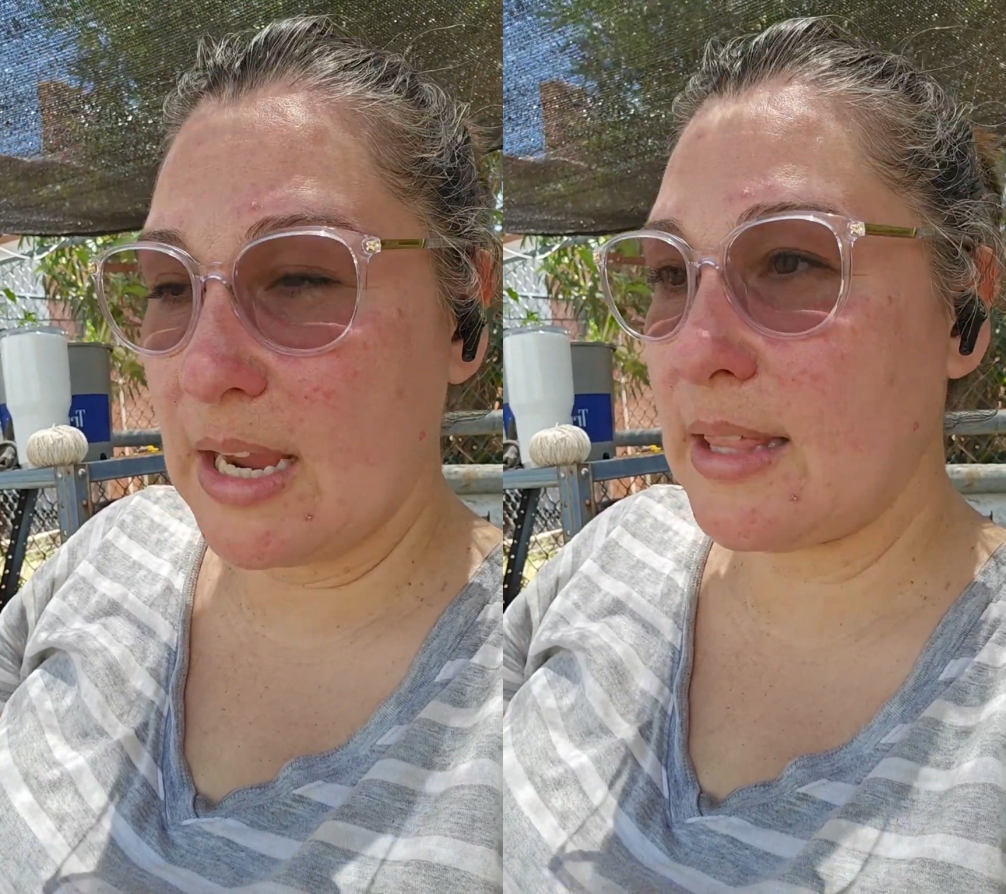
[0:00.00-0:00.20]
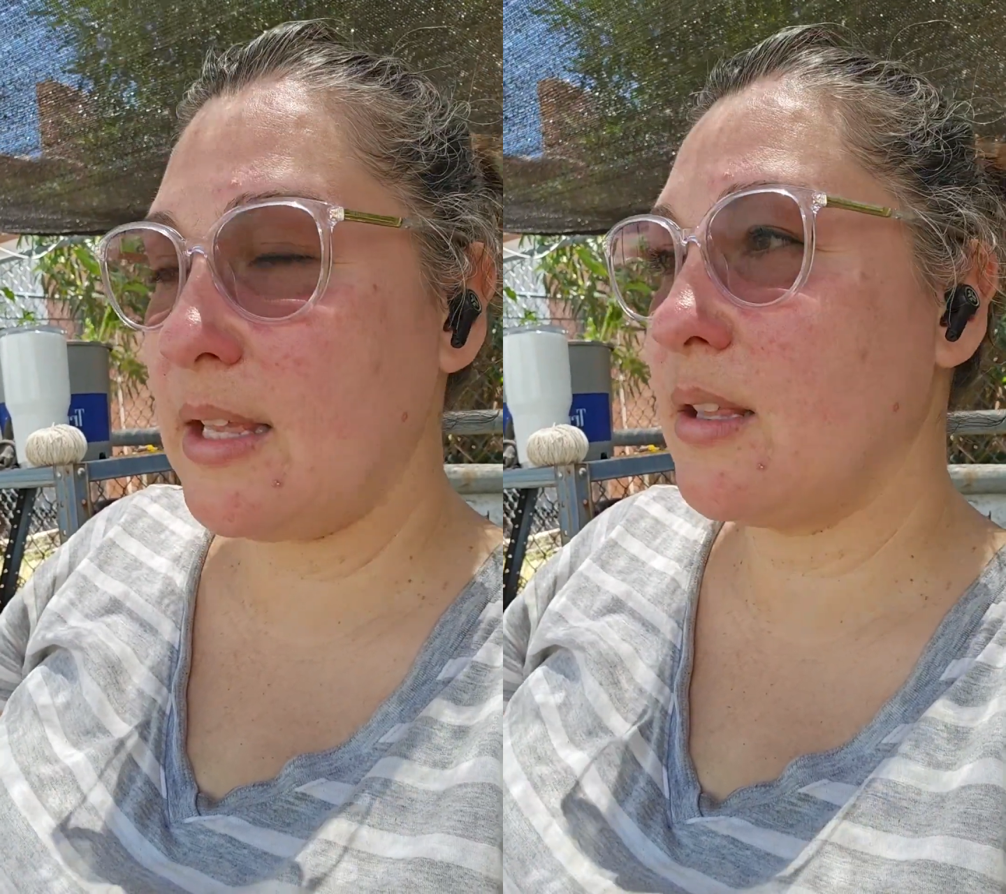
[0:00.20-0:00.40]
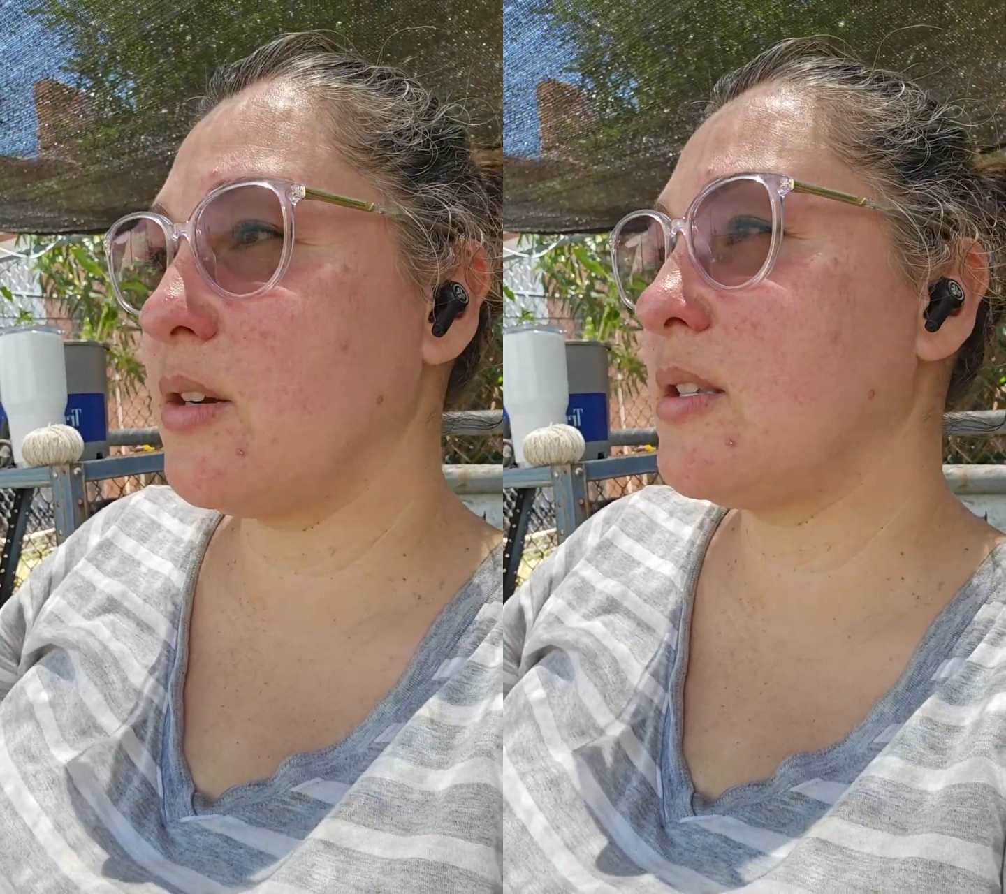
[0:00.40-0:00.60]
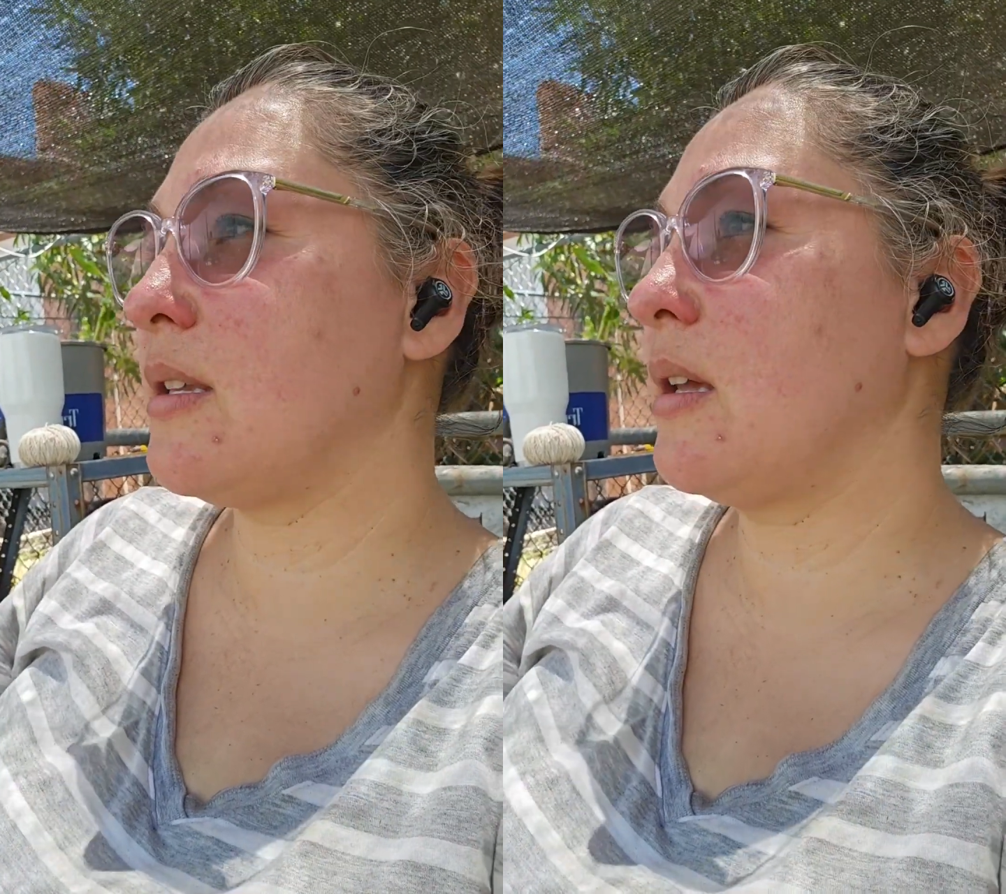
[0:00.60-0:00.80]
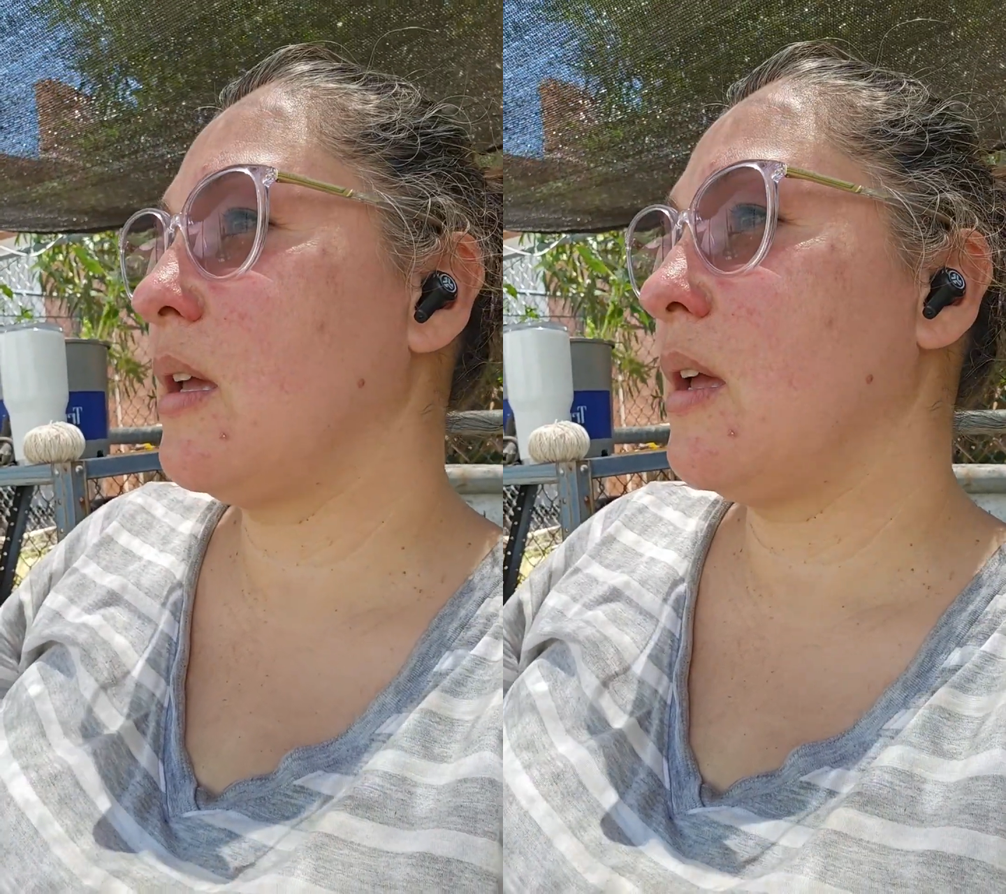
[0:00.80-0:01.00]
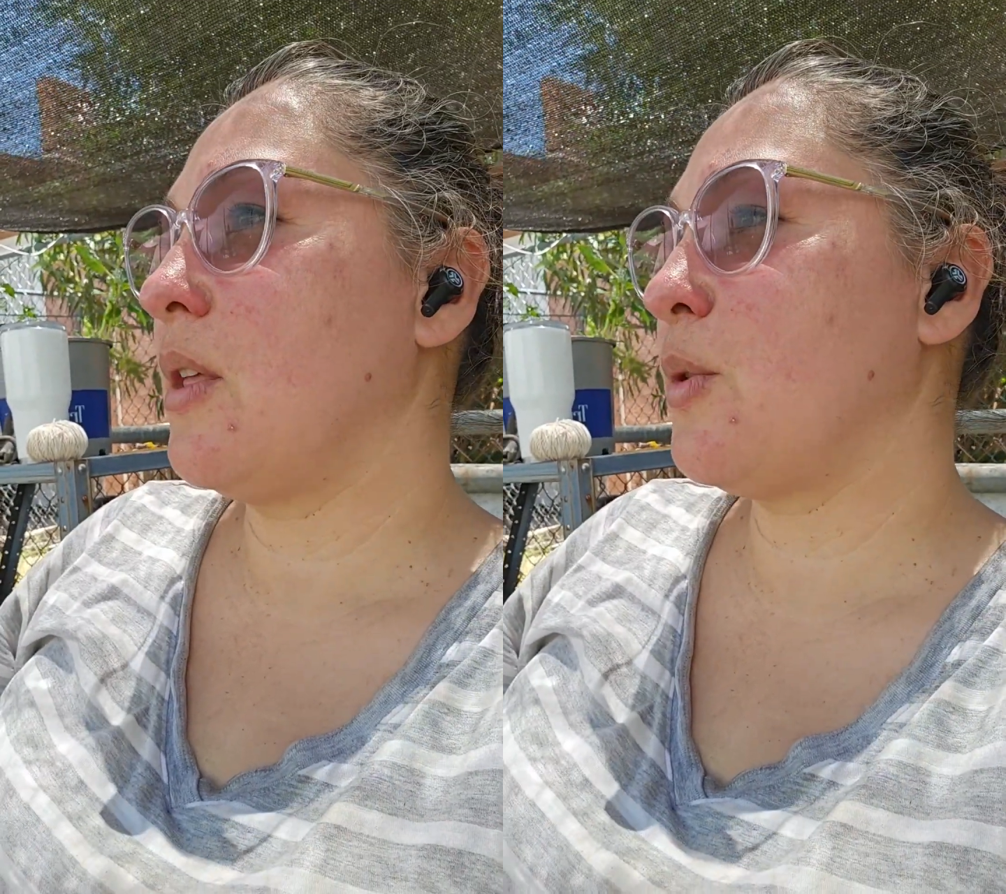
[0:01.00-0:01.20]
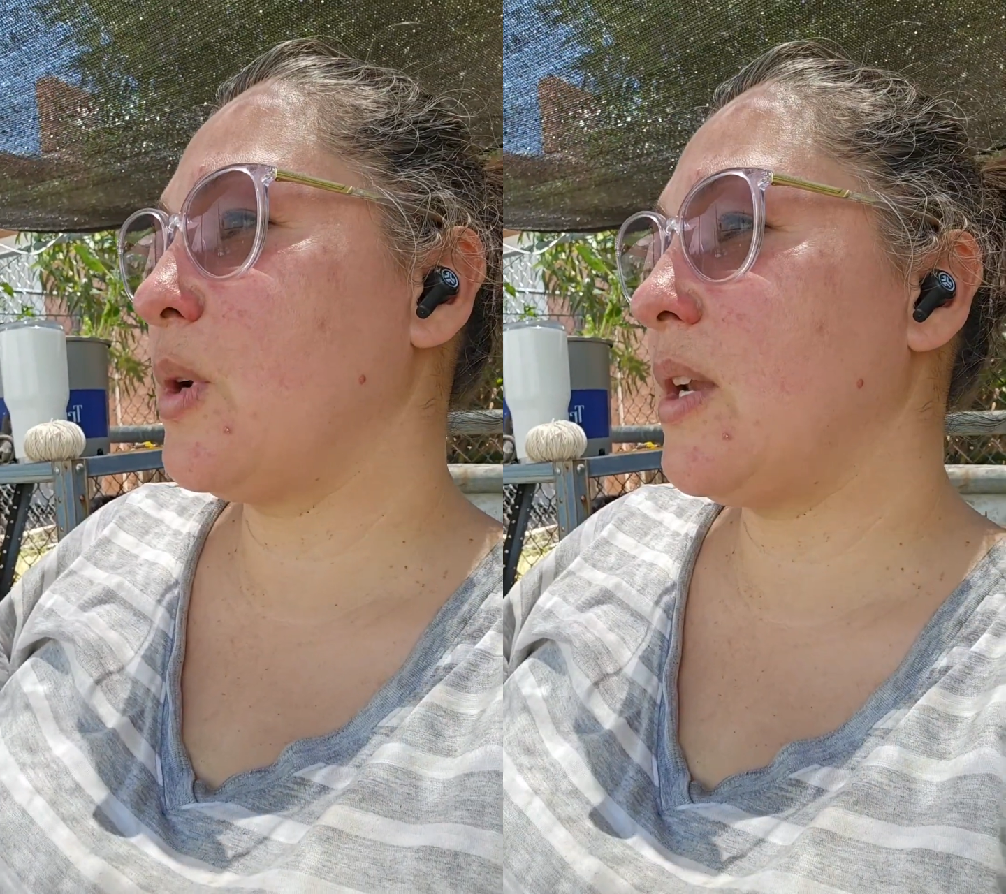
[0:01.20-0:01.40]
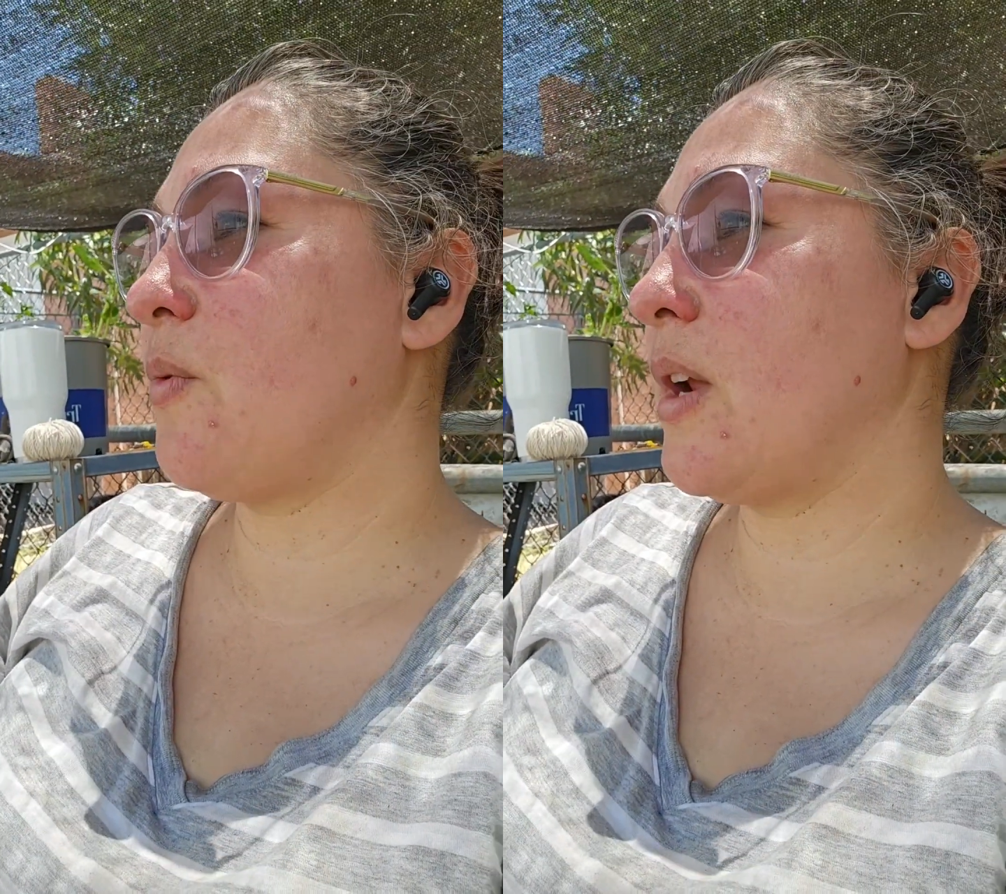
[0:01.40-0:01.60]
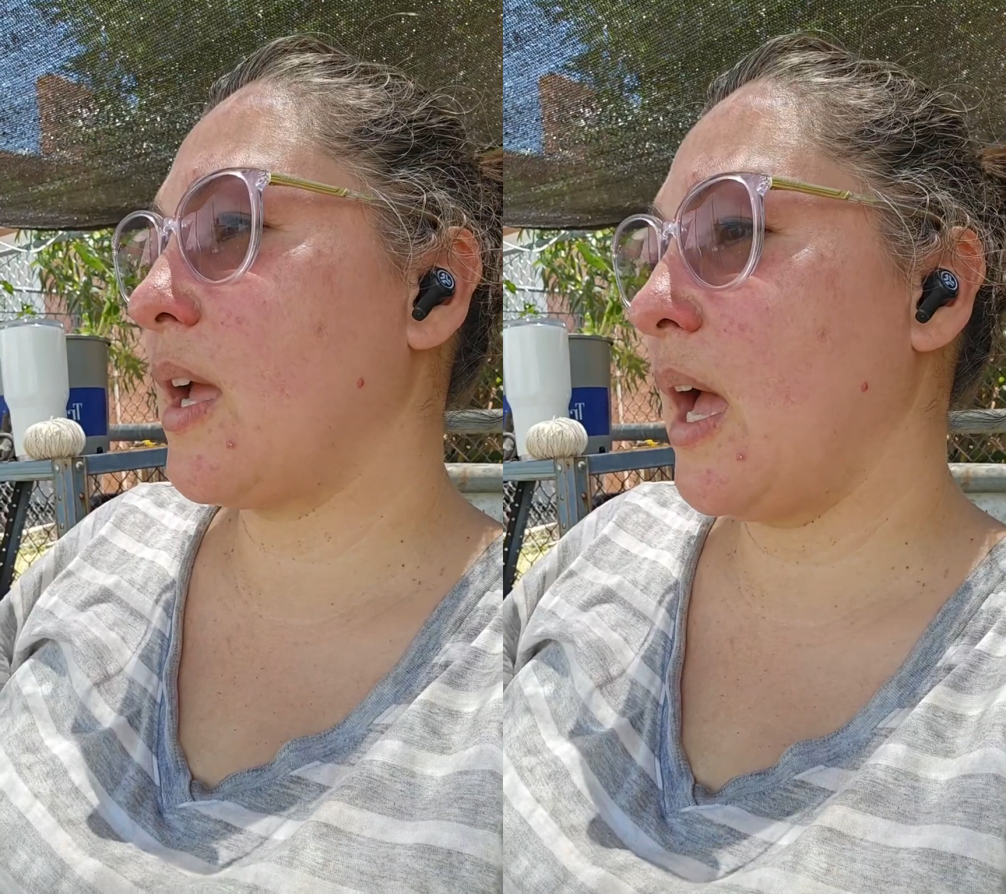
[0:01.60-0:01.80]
I think there's 3 different